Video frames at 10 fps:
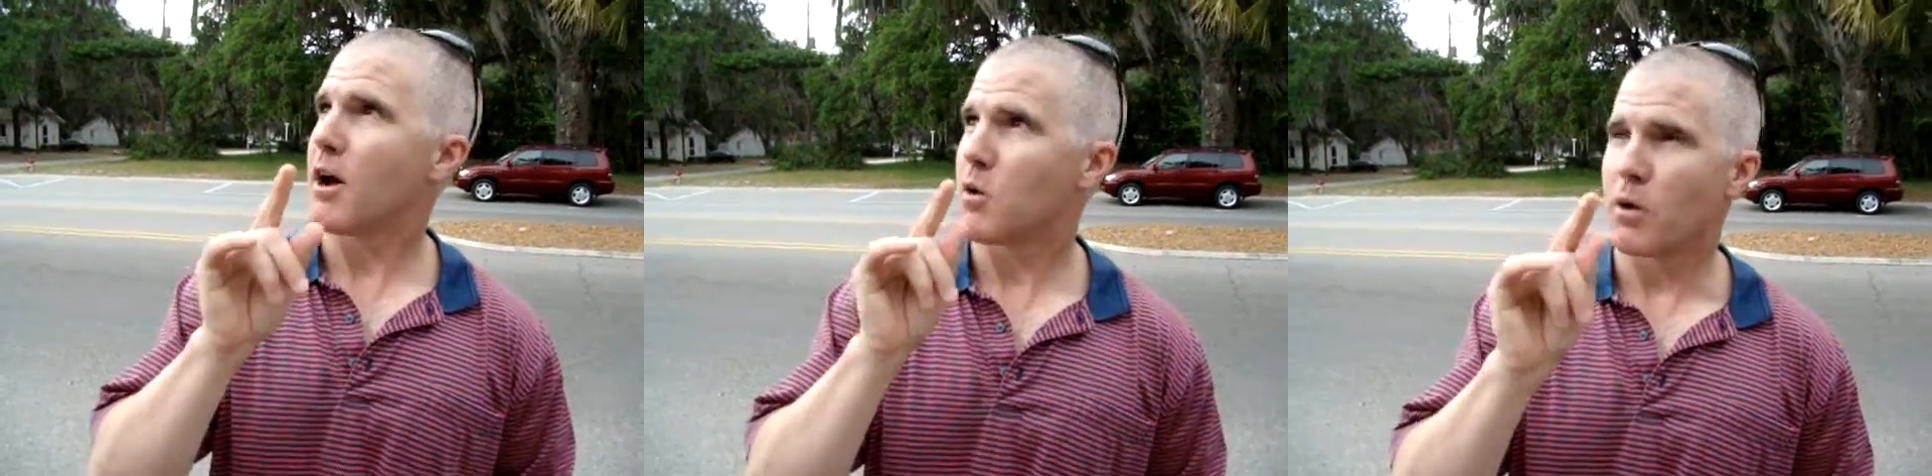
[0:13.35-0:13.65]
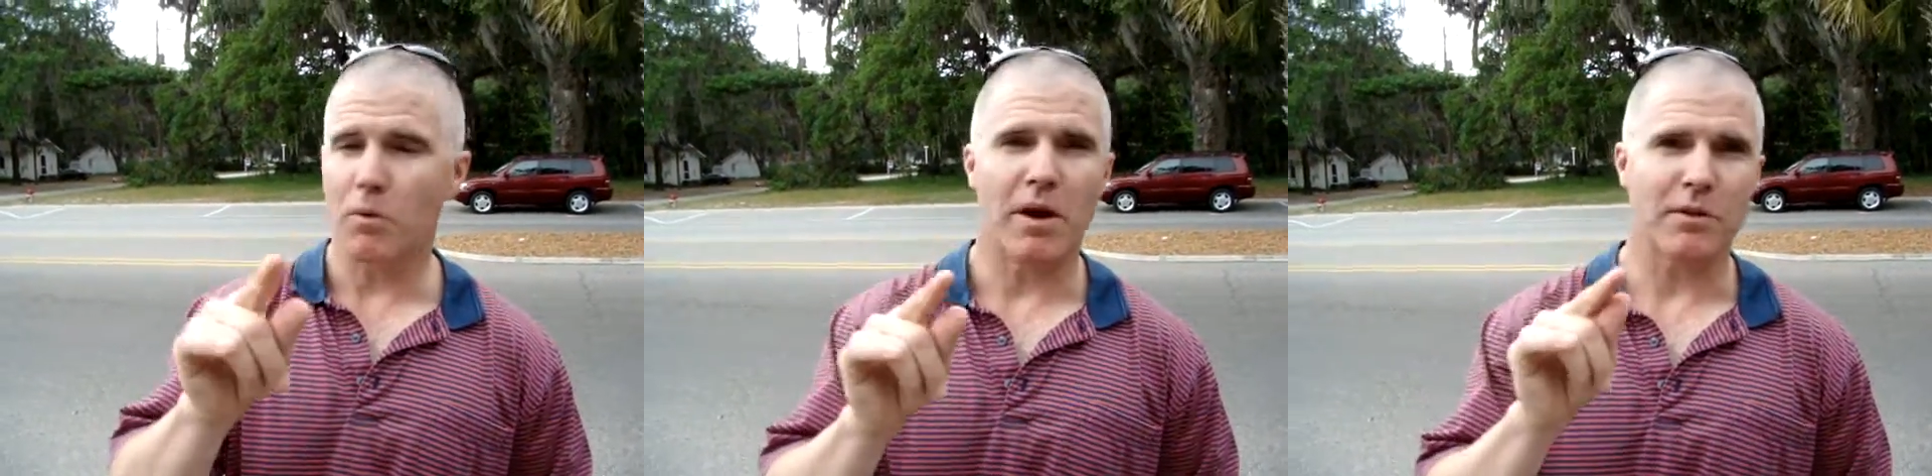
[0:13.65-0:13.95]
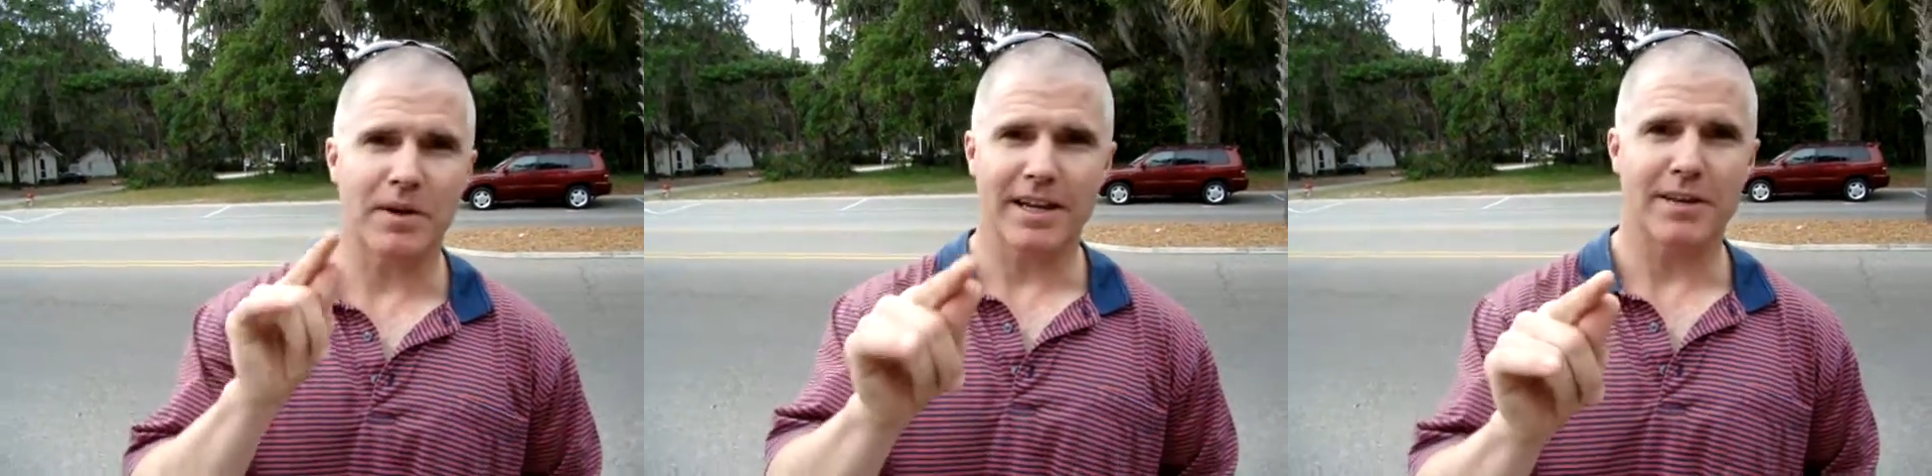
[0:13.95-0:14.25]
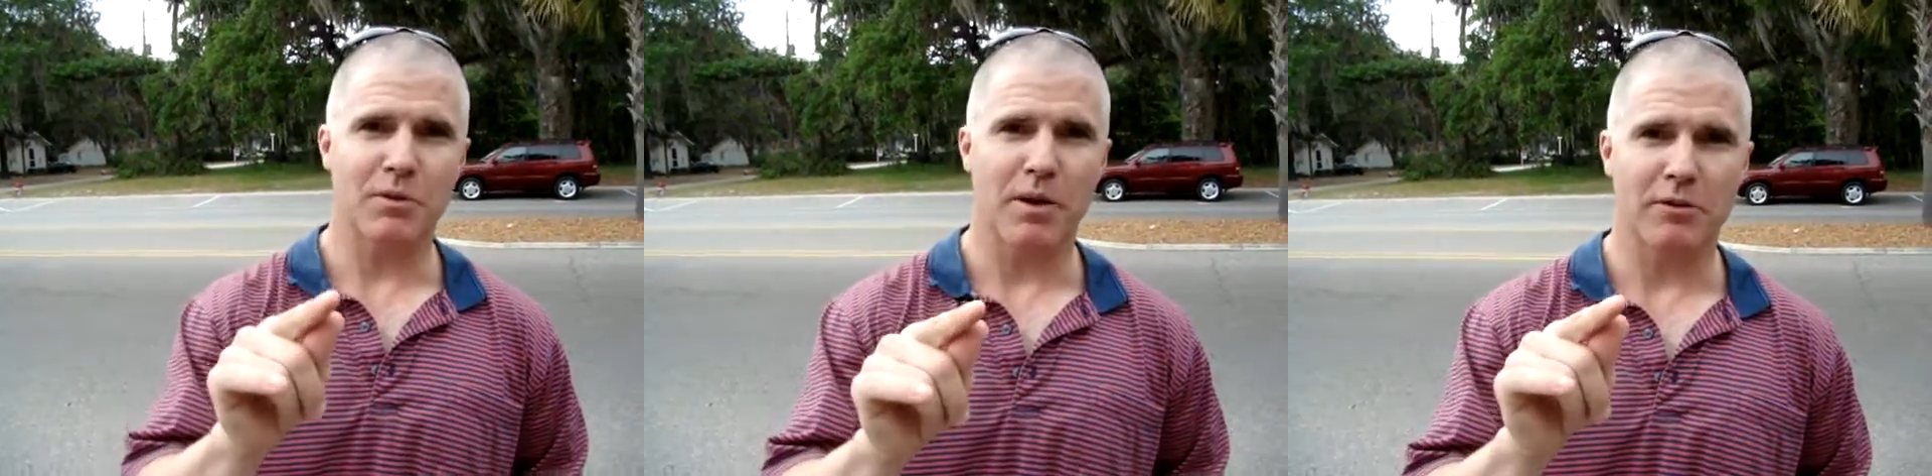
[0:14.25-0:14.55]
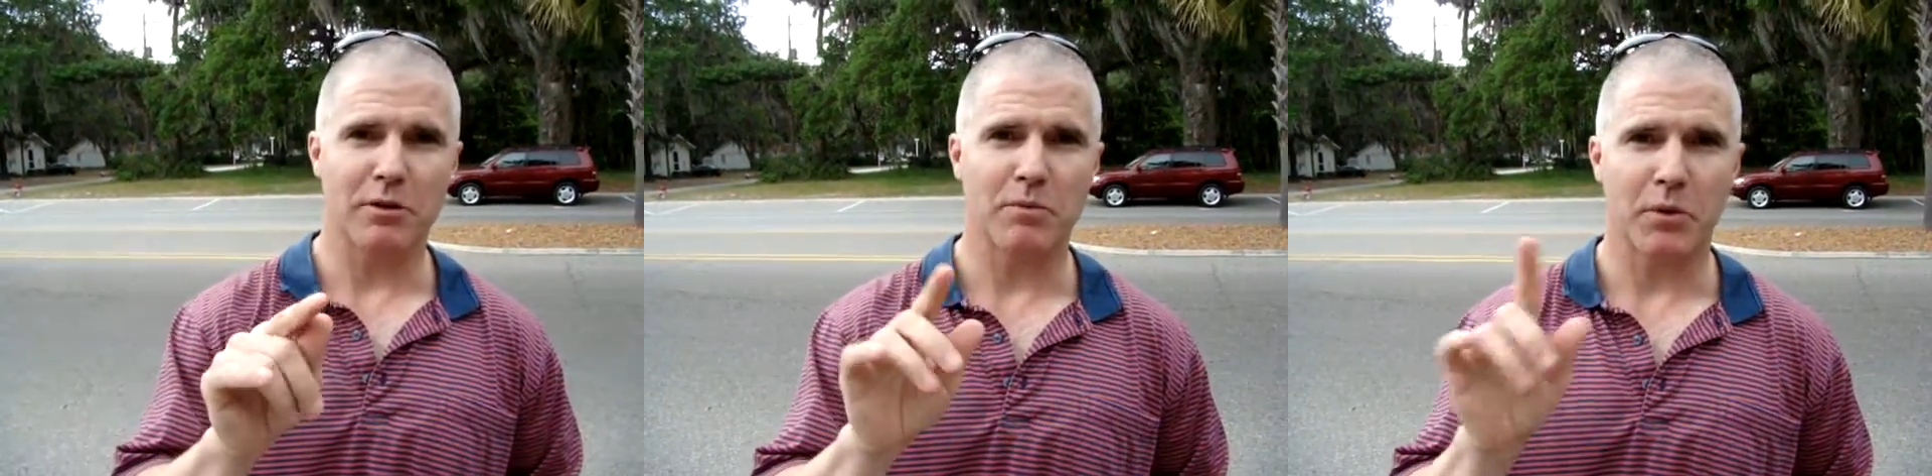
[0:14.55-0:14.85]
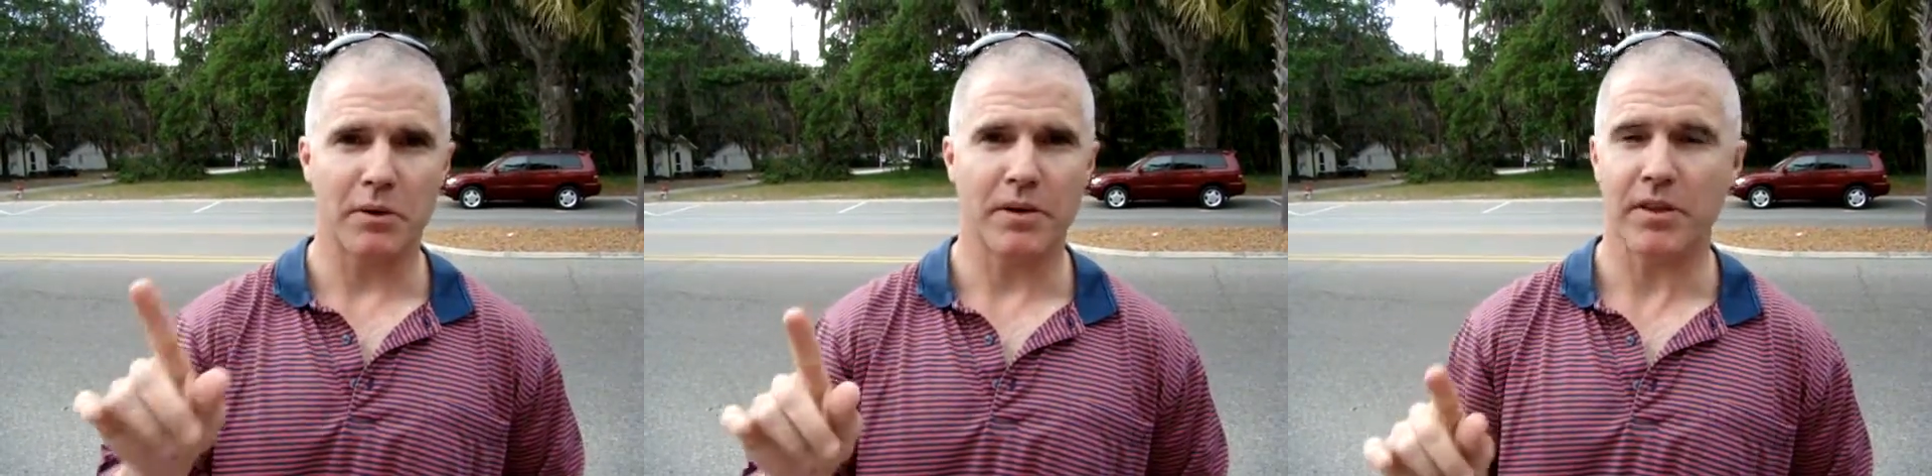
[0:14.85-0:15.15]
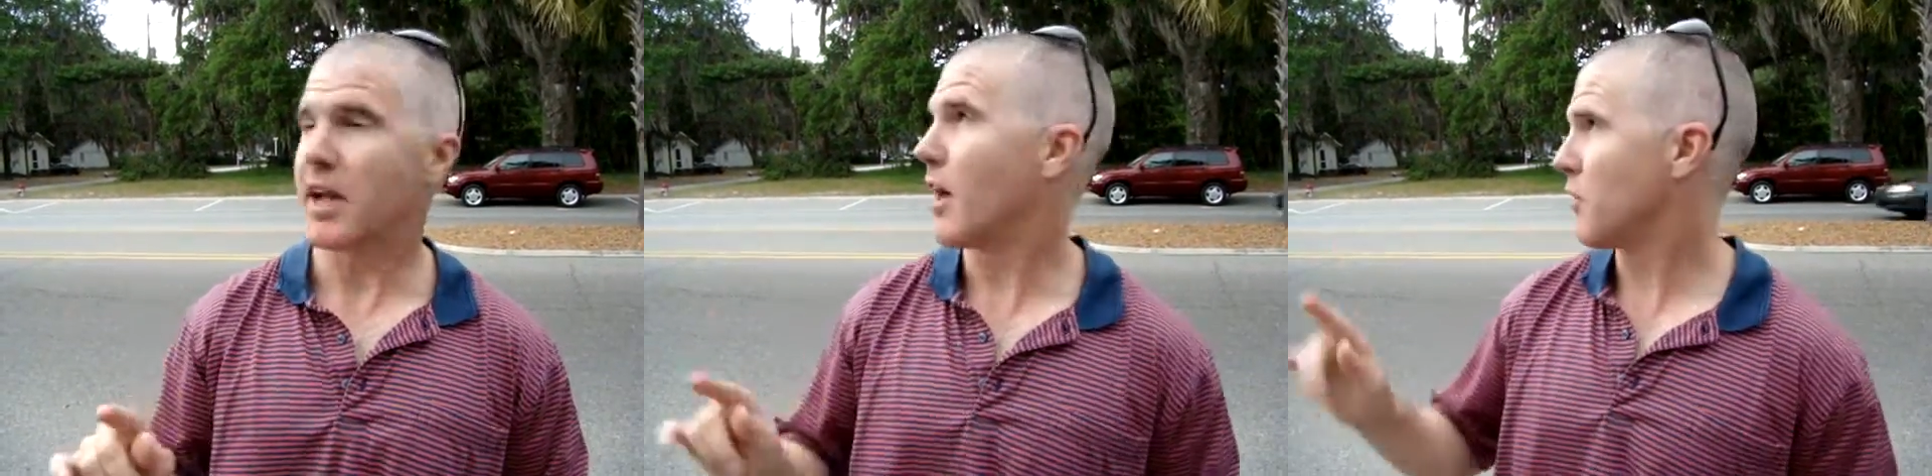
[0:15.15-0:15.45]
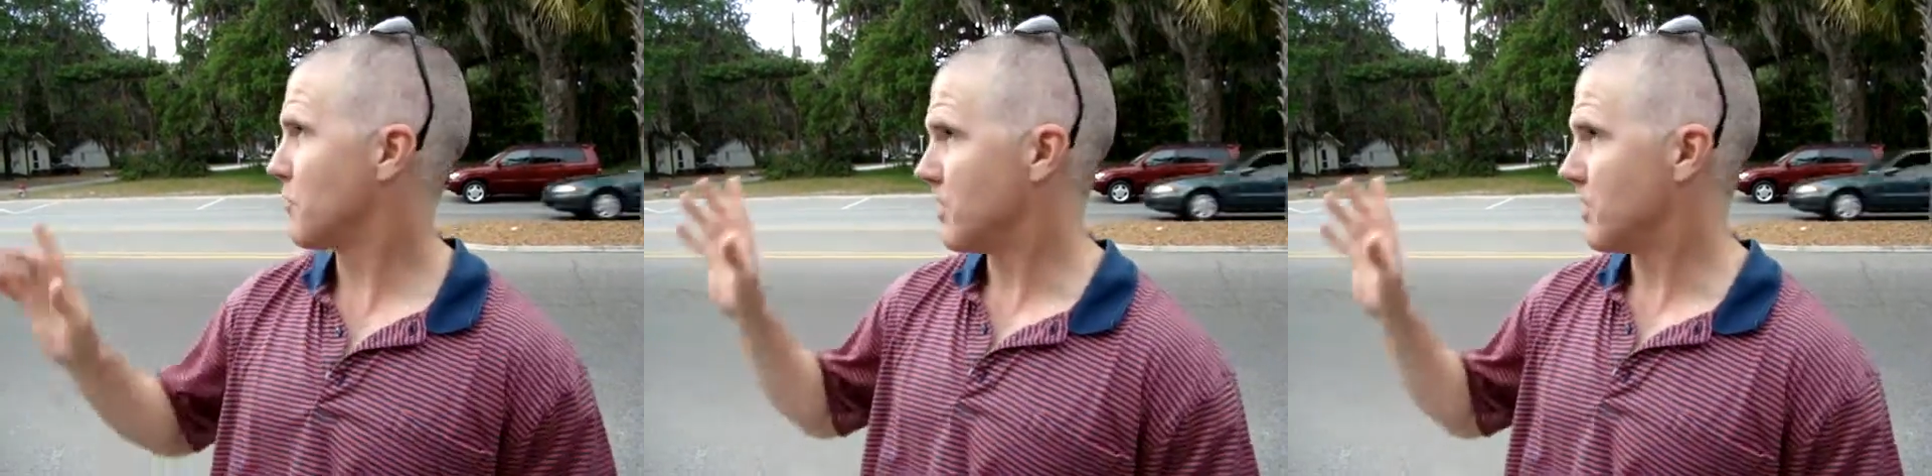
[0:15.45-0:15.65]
Quick weather, we got to get the weather in before we do anything else.